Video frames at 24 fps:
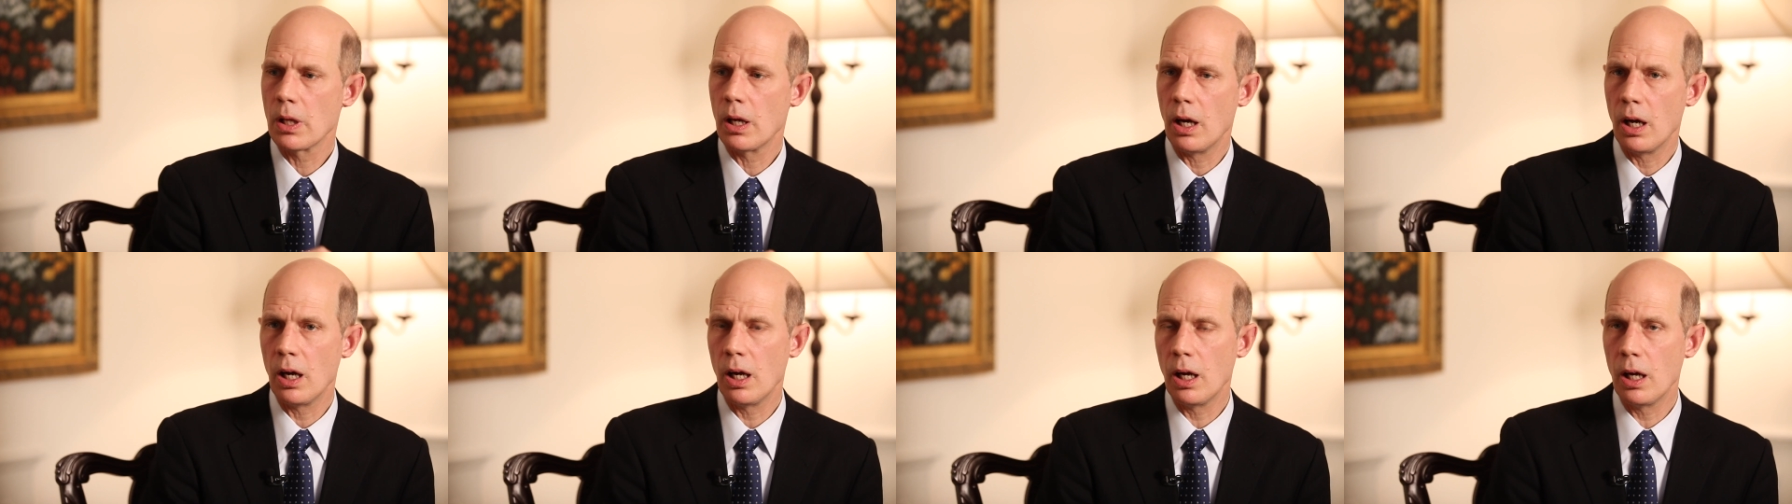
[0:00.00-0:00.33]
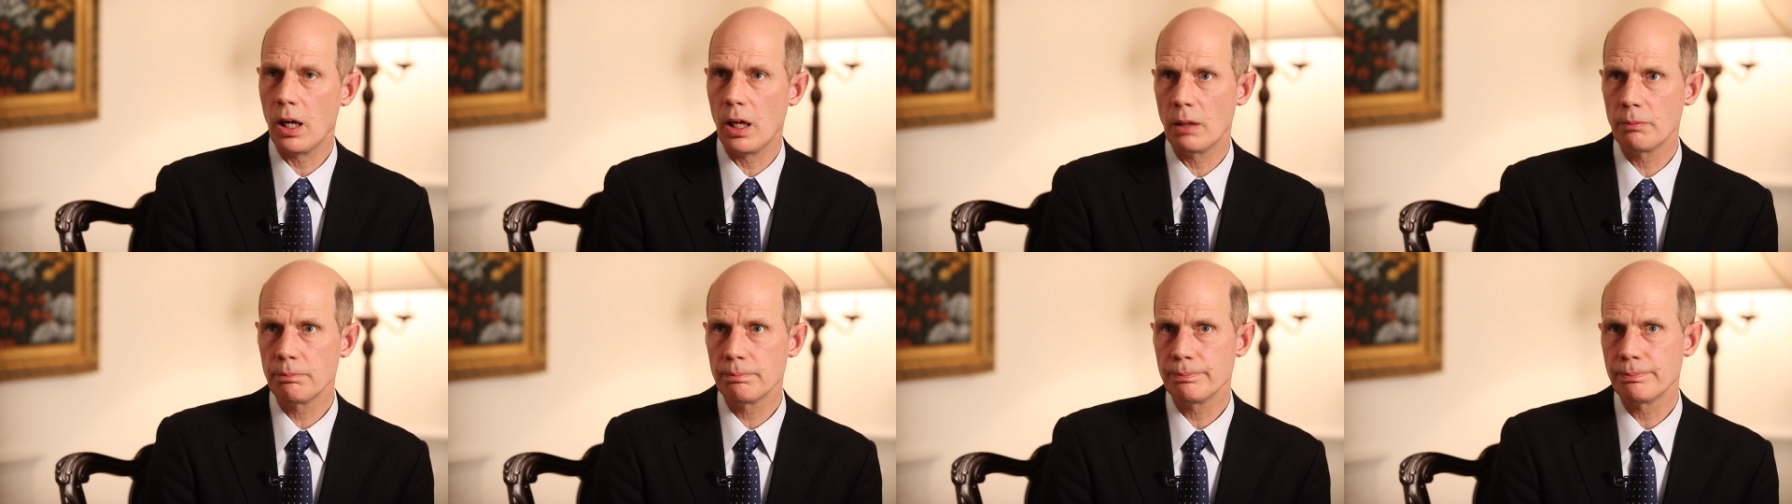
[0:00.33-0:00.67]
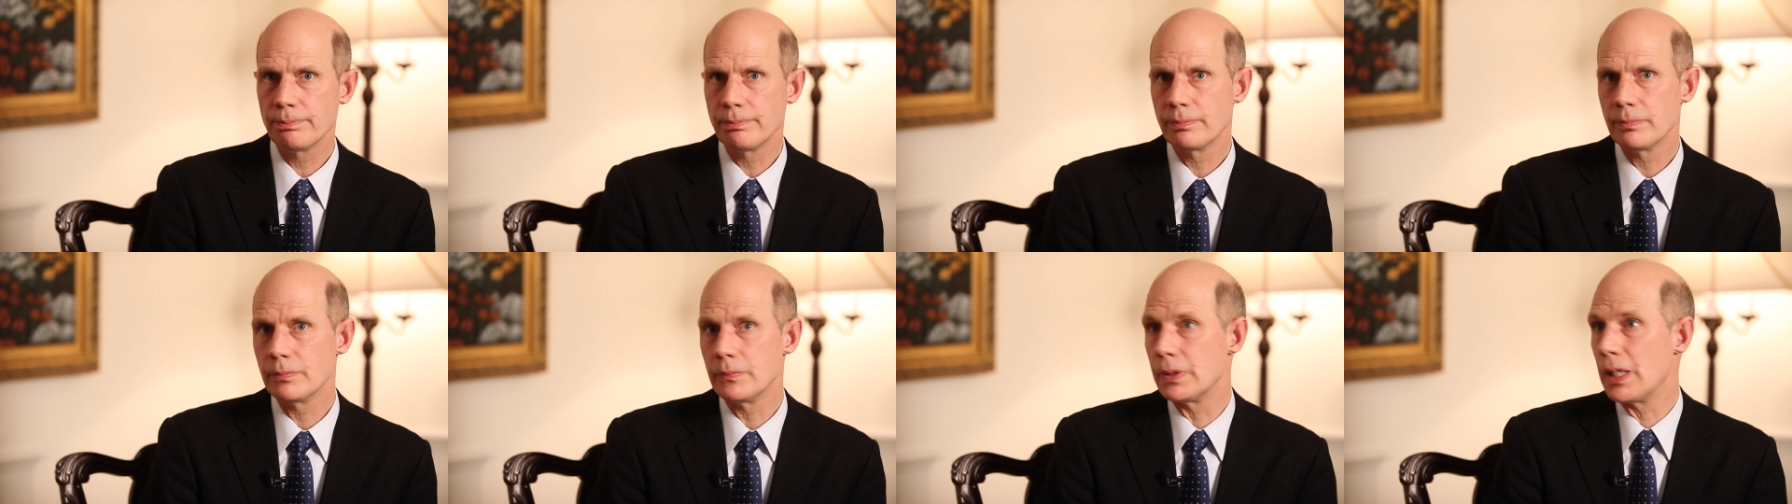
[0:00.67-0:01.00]

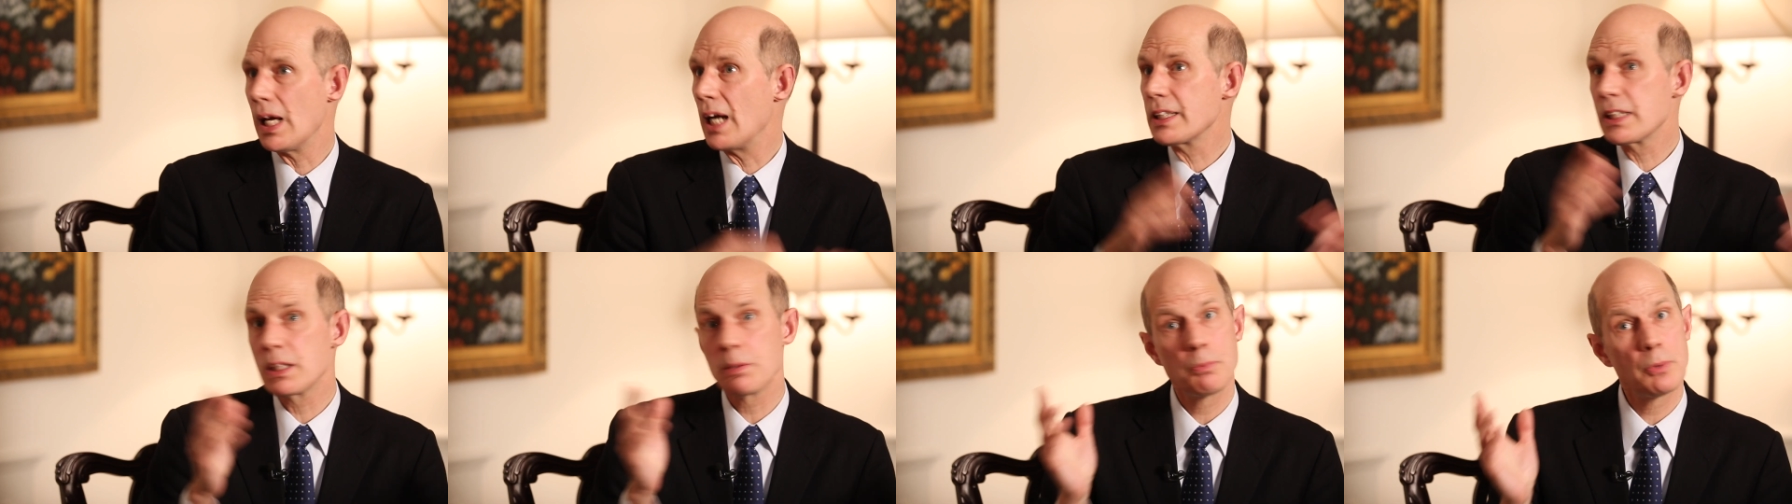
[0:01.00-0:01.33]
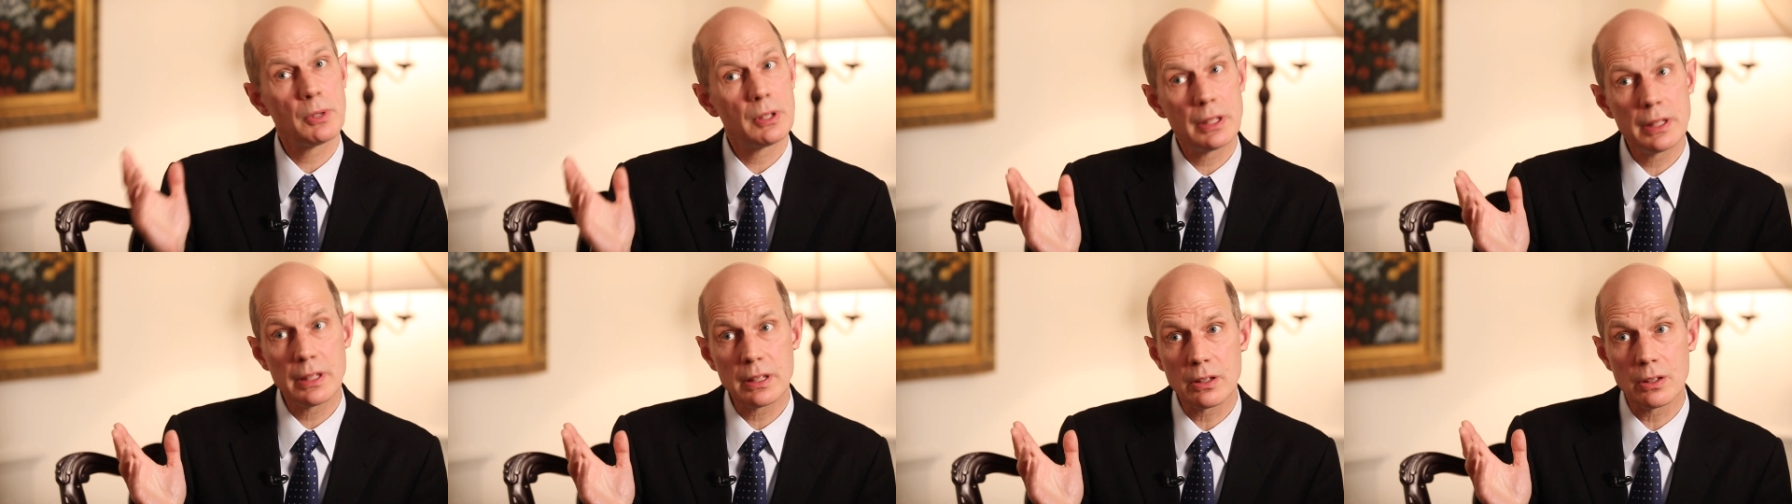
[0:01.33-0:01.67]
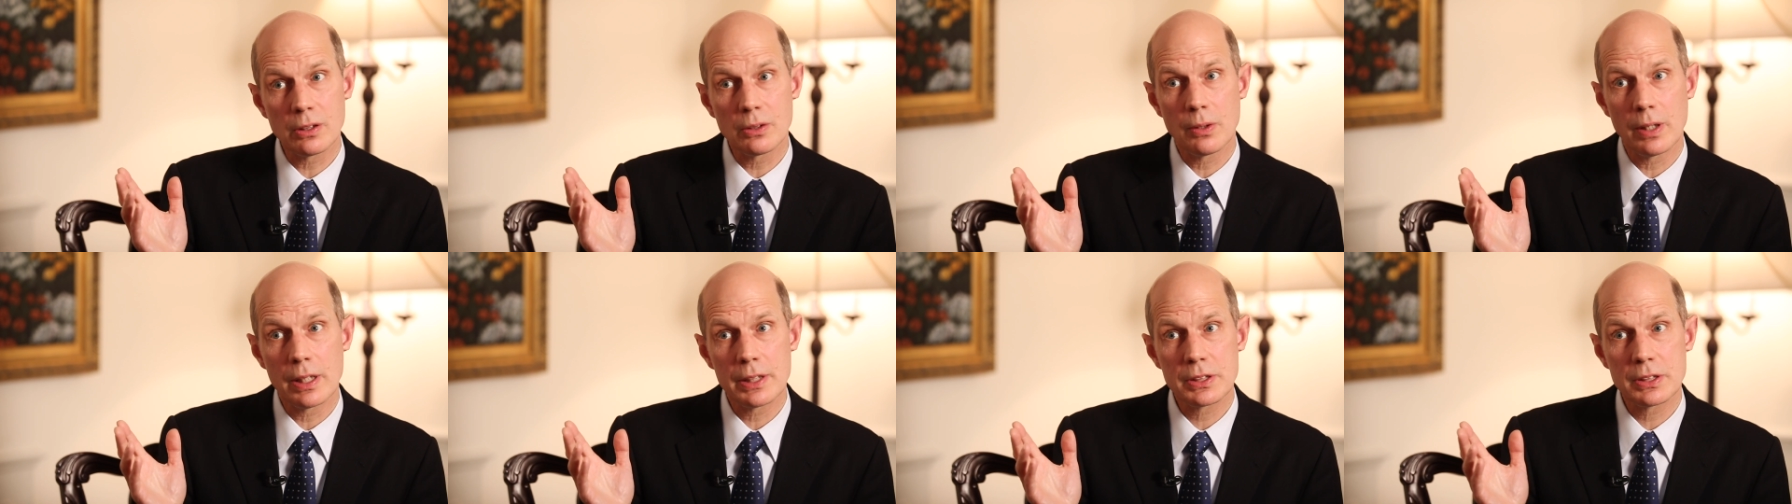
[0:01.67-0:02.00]
That's a political
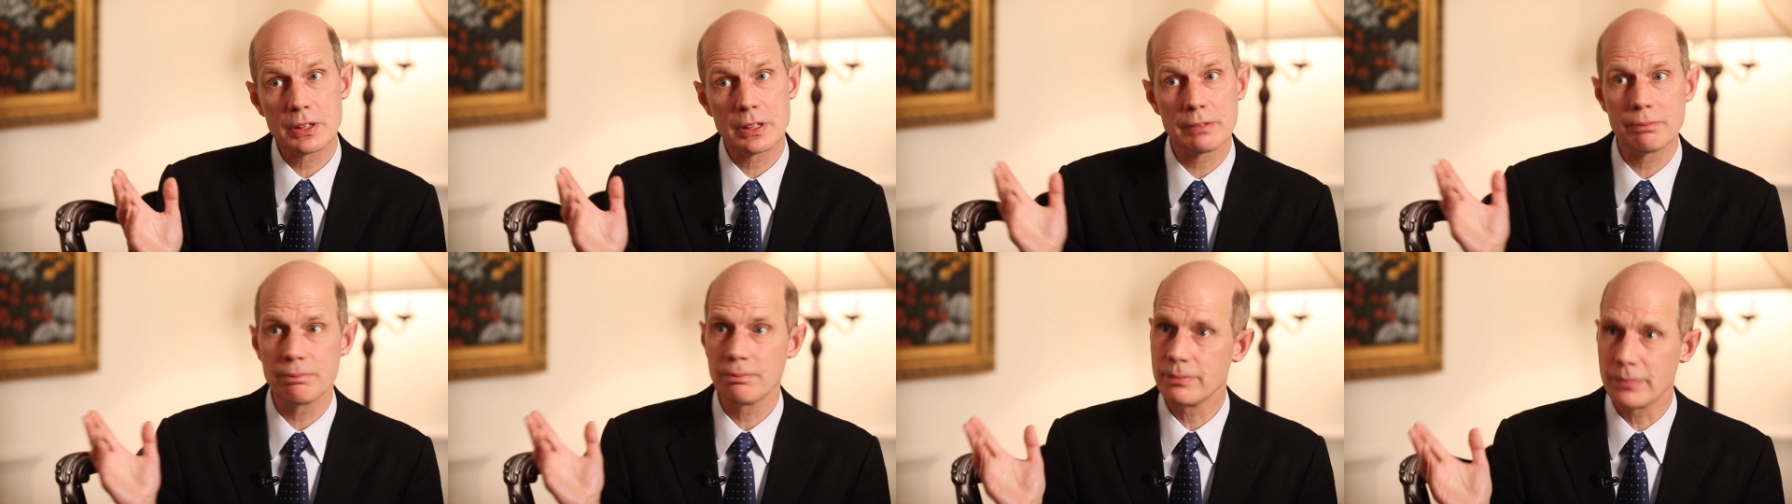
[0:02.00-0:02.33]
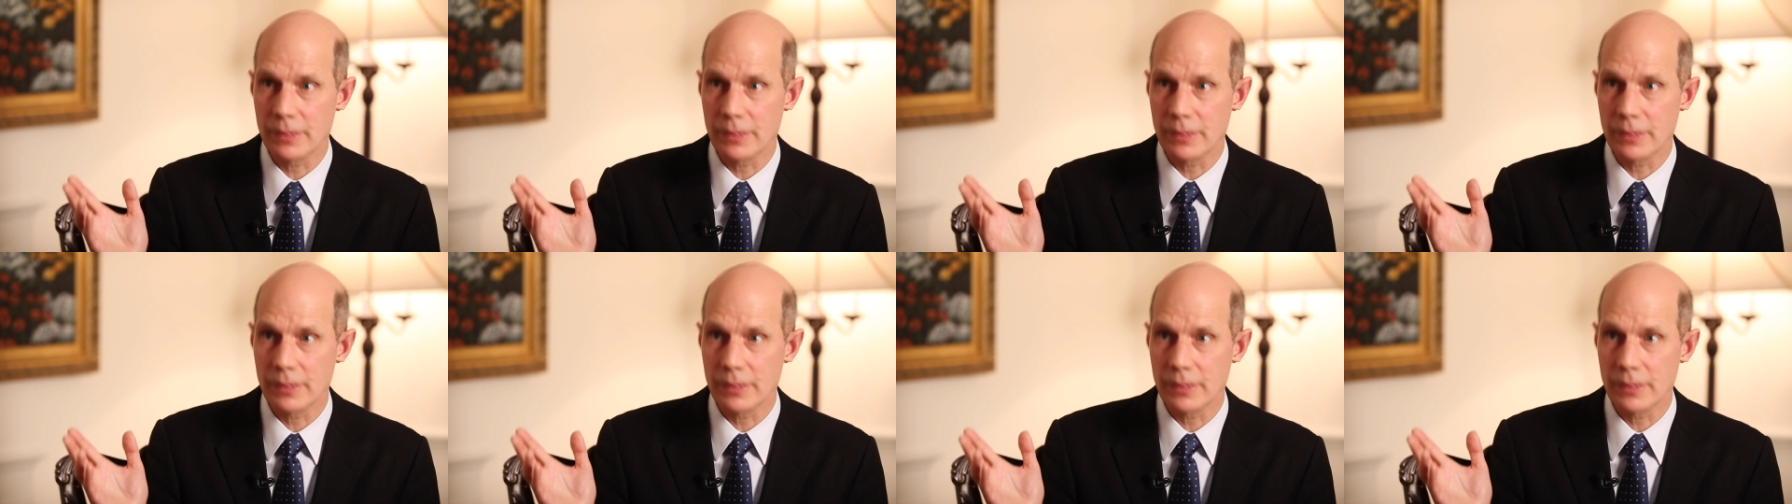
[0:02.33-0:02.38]
question,